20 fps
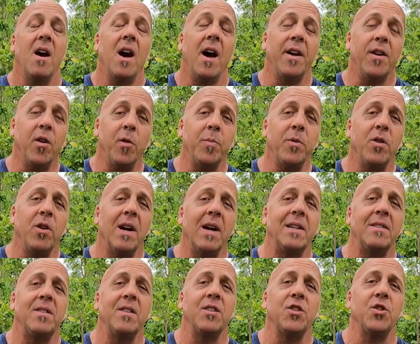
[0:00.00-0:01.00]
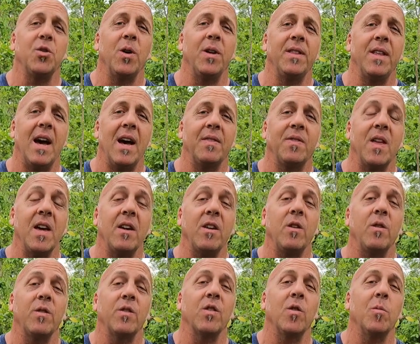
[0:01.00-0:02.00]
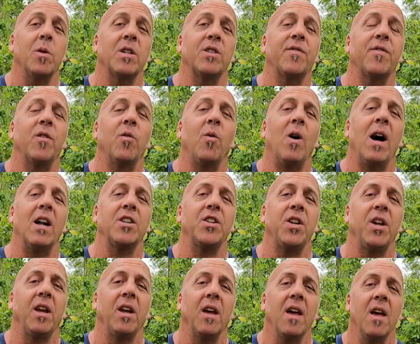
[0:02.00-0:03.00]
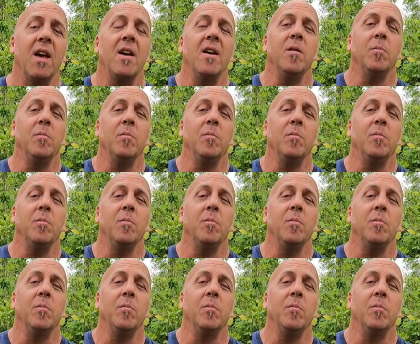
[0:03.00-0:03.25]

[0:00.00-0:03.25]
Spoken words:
I hope you guys enjoyed that. Thank you so much for watching.